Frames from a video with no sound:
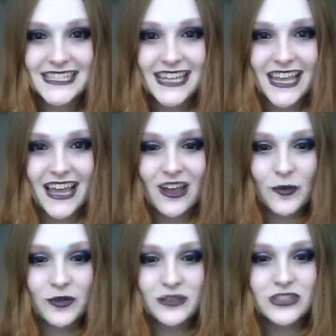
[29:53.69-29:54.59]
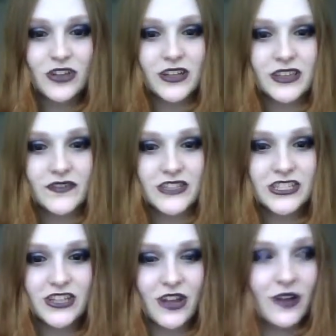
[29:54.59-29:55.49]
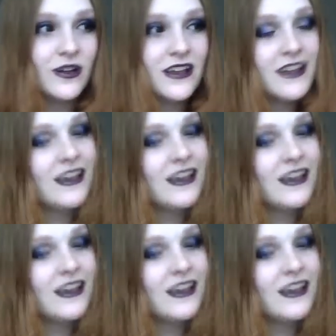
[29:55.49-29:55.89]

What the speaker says: I hope you enjoyed the video.